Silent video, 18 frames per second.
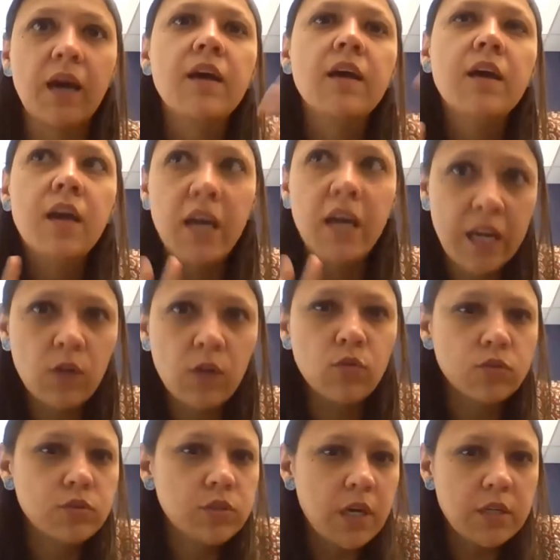if there's
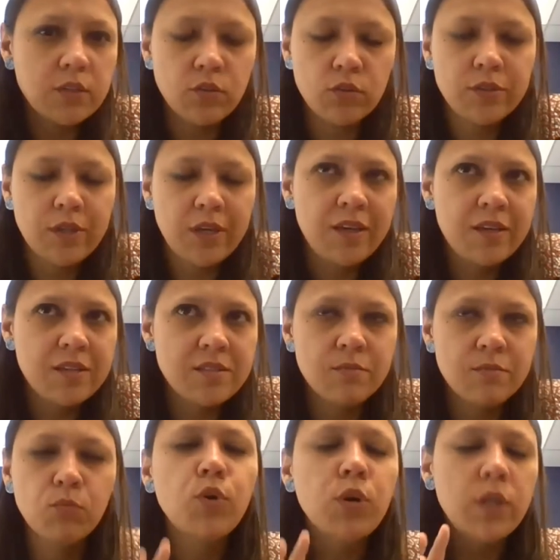a case of indirect
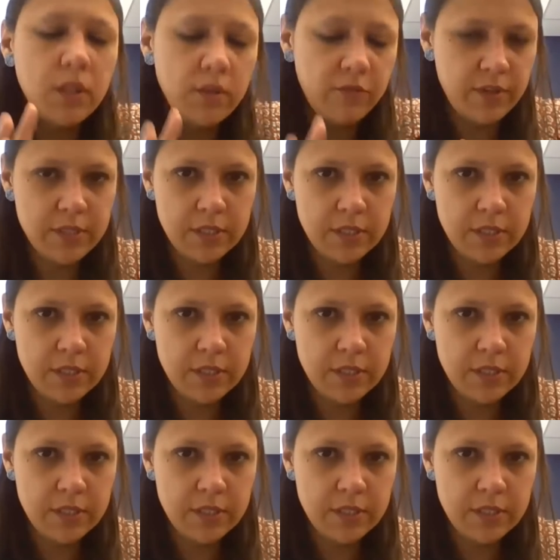discrimination,